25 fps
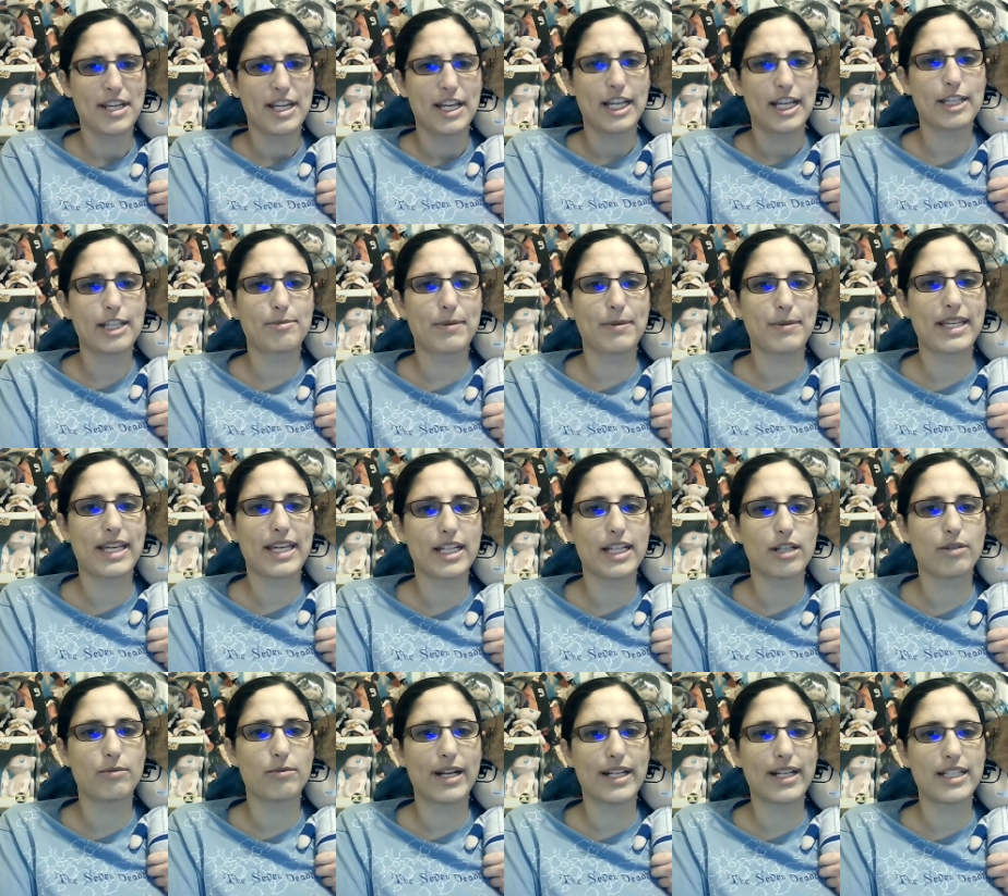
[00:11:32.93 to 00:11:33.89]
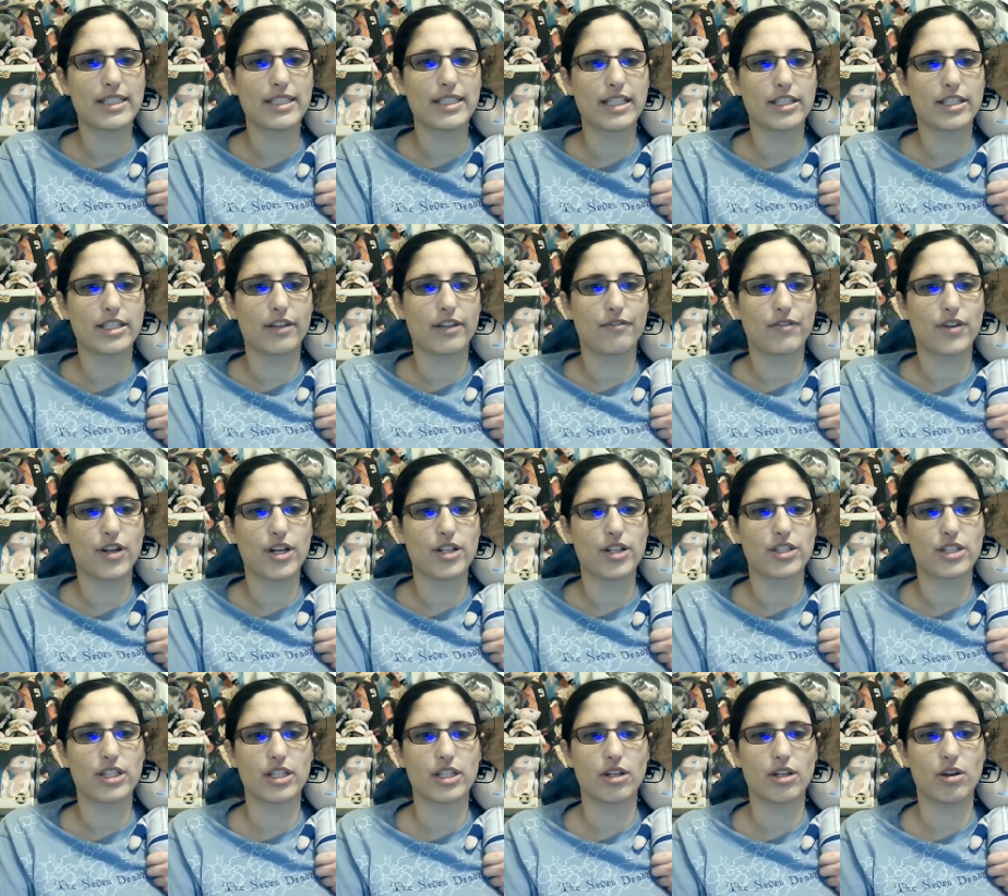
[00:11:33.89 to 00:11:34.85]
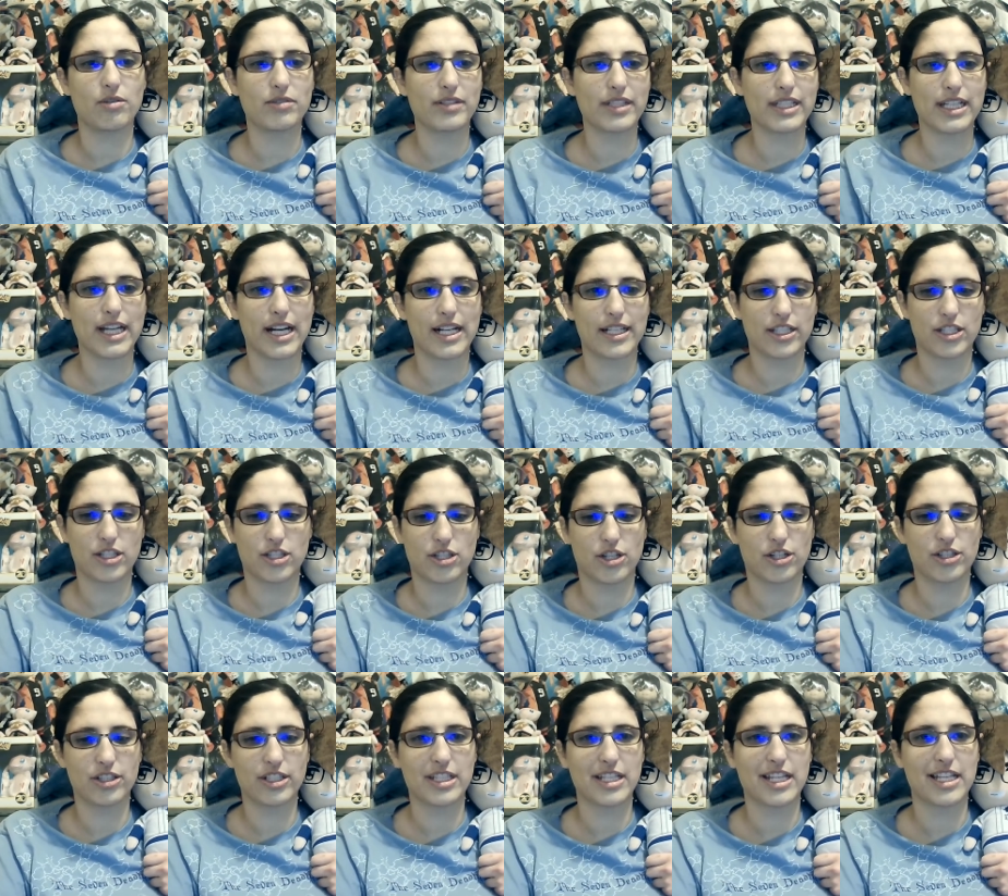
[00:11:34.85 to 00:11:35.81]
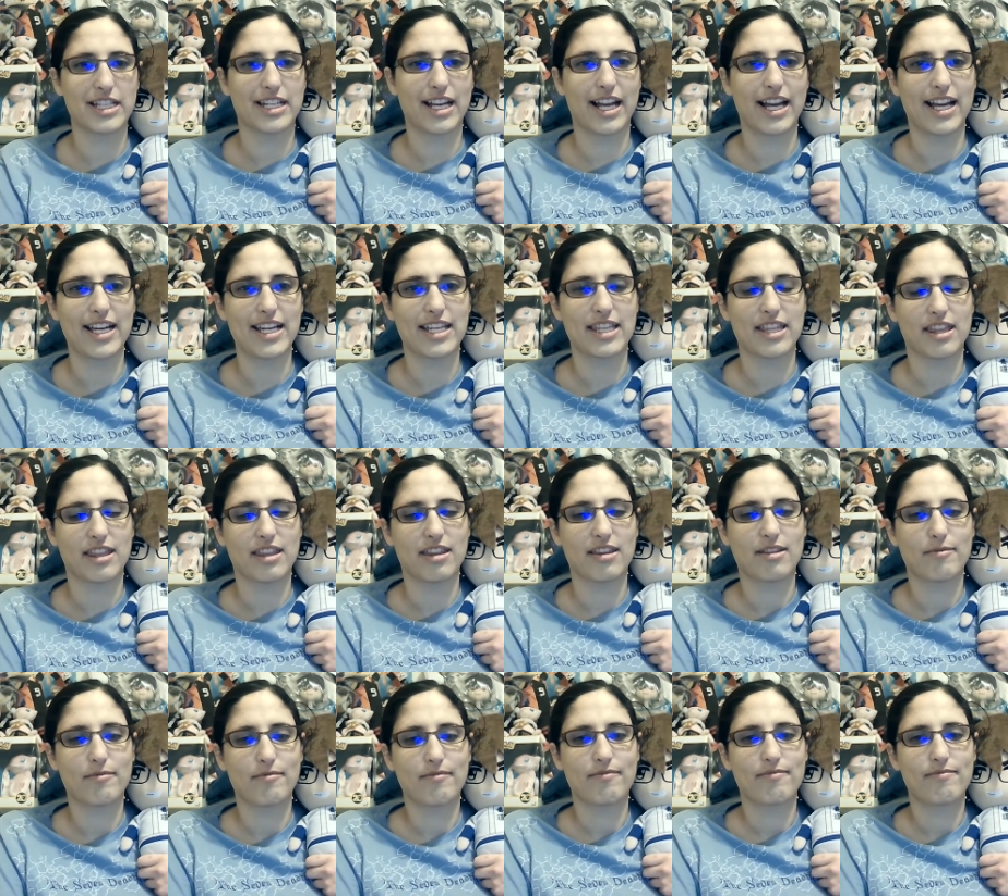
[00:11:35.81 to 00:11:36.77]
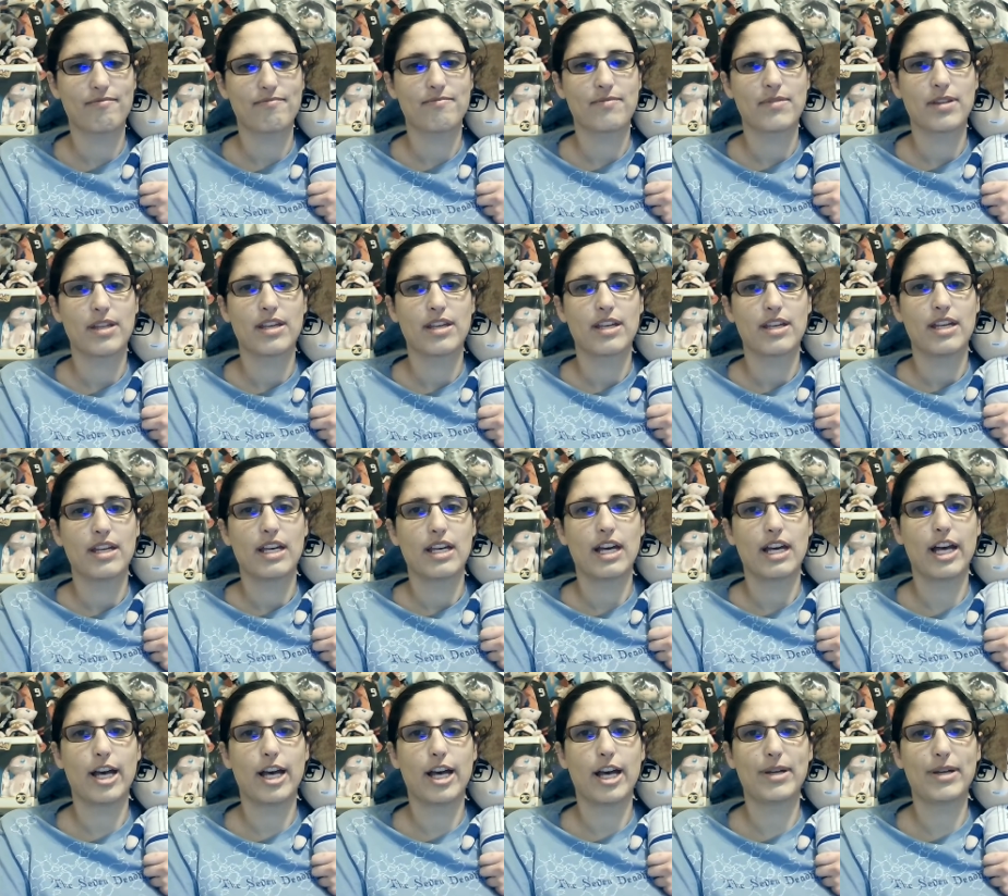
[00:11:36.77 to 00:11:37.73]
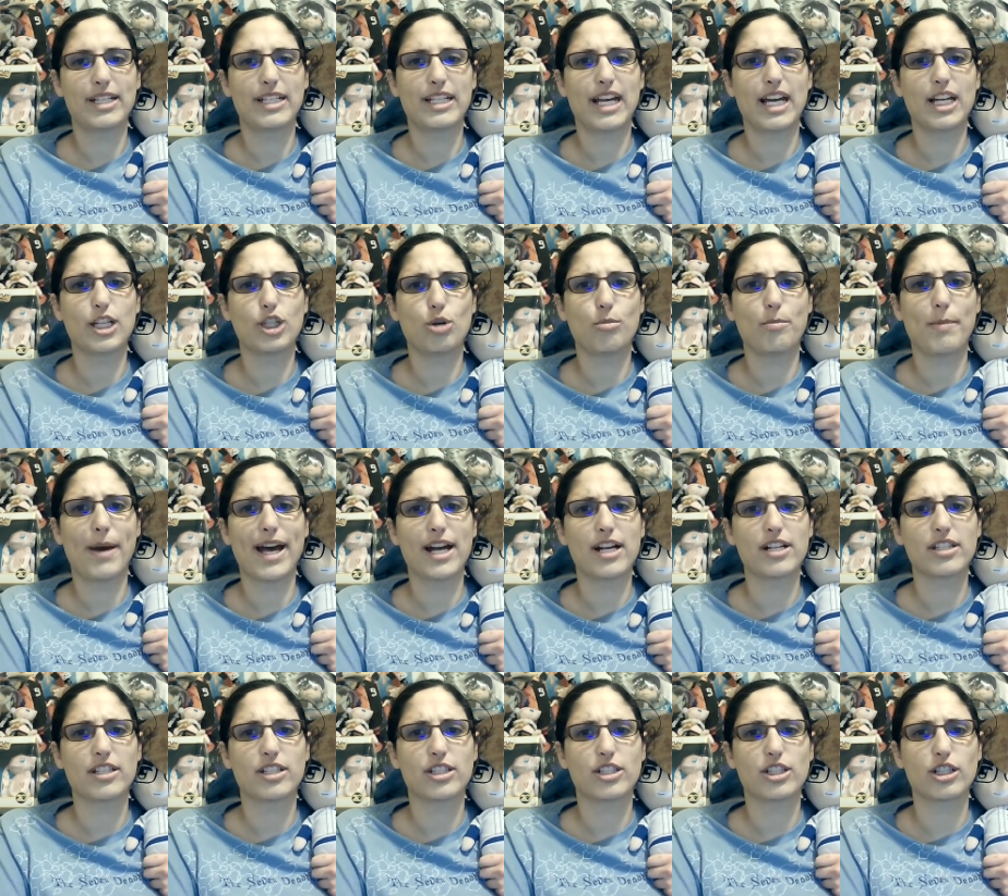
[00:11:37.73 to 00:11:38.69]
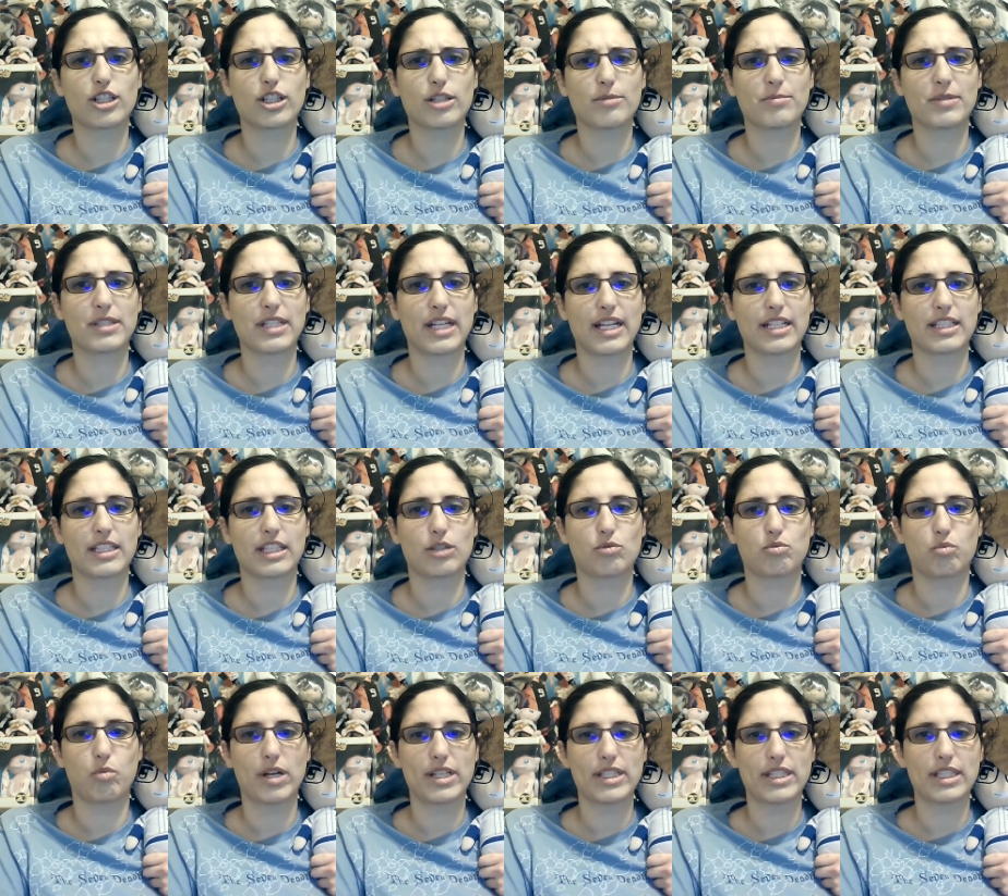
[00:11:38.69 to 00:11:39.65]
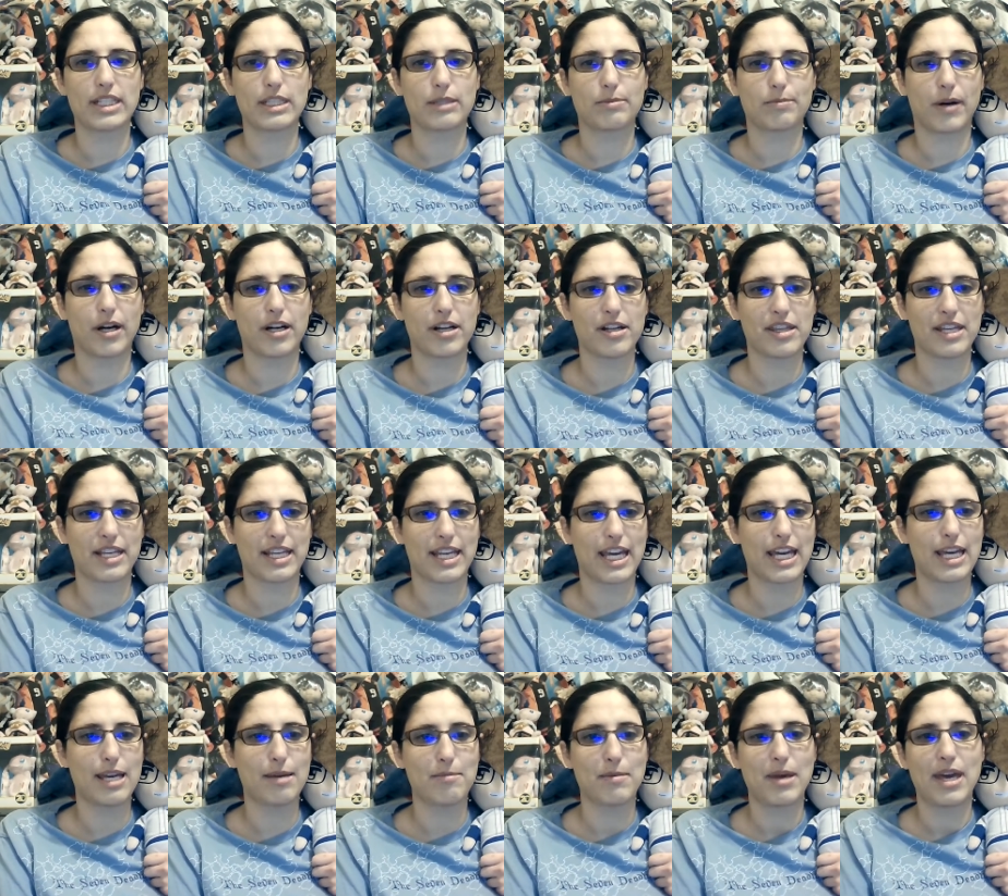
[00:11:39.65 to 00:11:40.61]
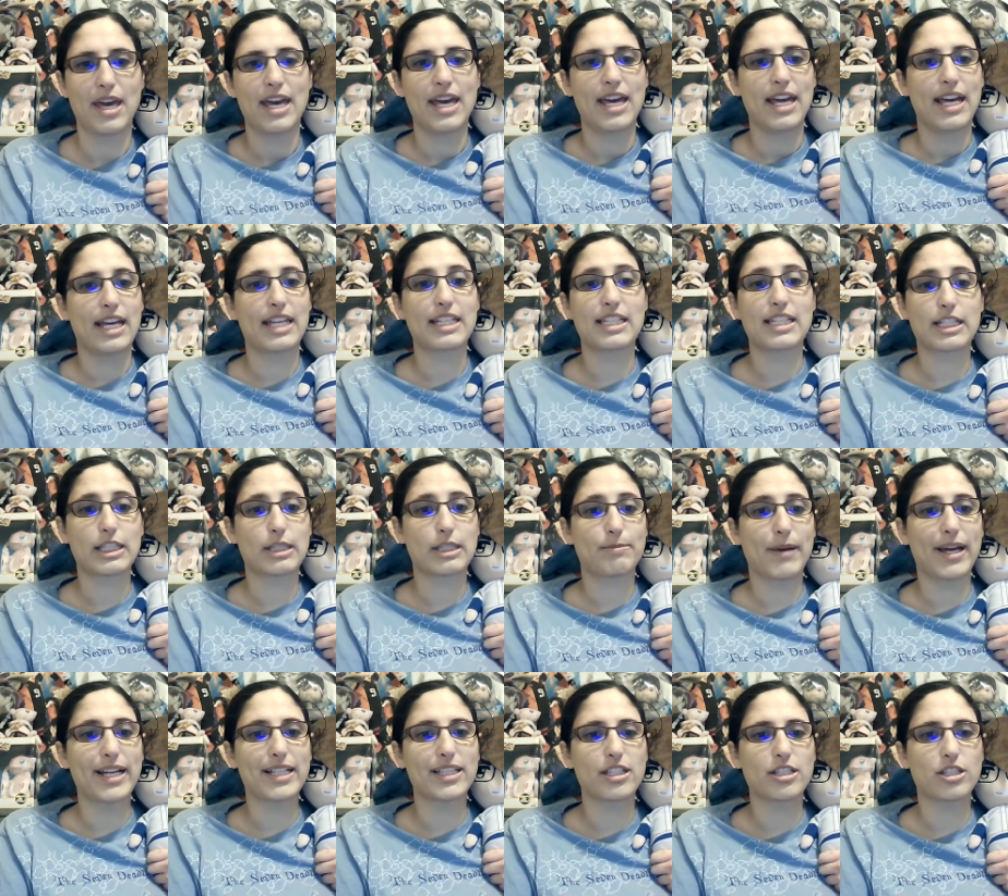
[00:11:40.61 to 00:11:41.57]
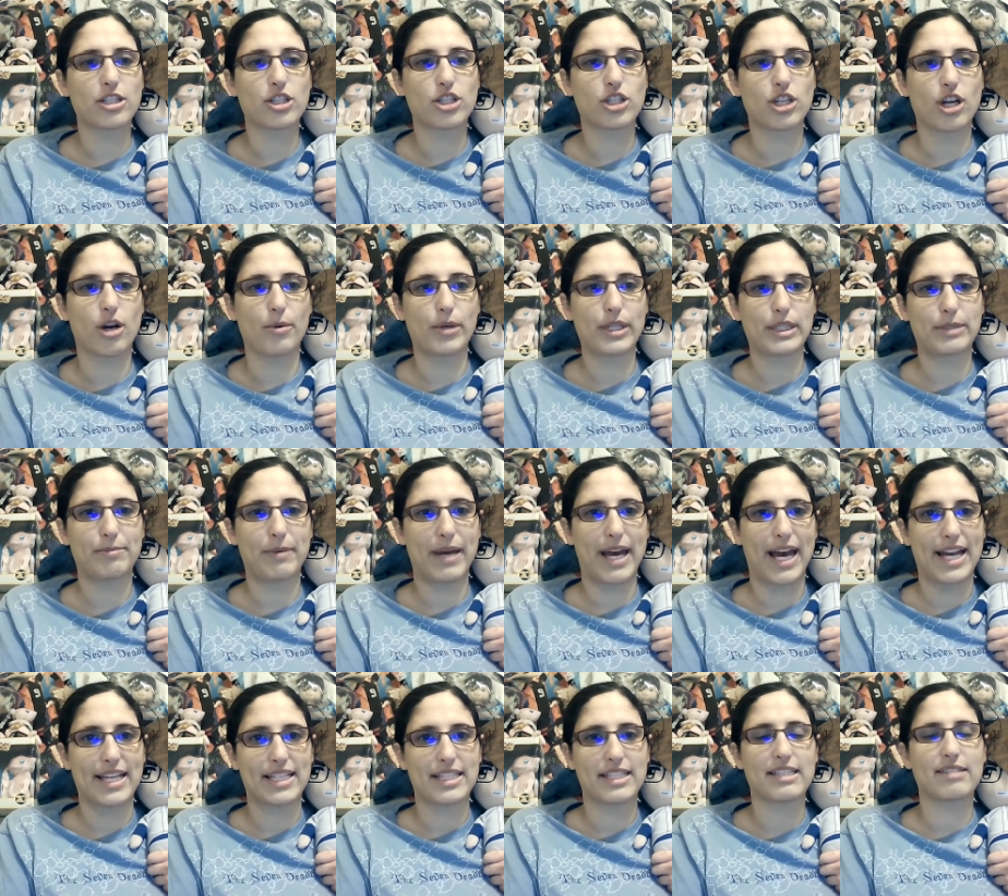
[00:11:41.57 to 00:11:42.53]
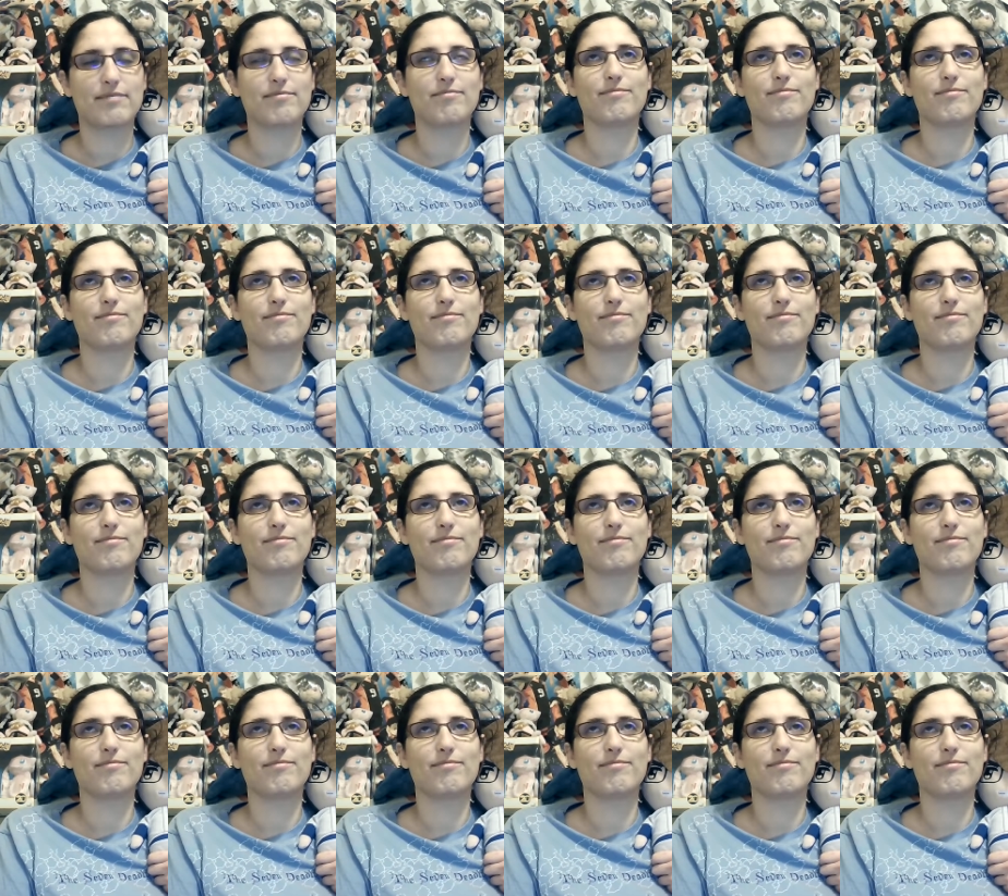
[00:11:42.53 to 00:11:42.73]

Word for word: He's been getting ready since the first and only got his turn in the ninth. Um, and yet, no matter the circumstances, once he's part of the game, he's expected to show his best.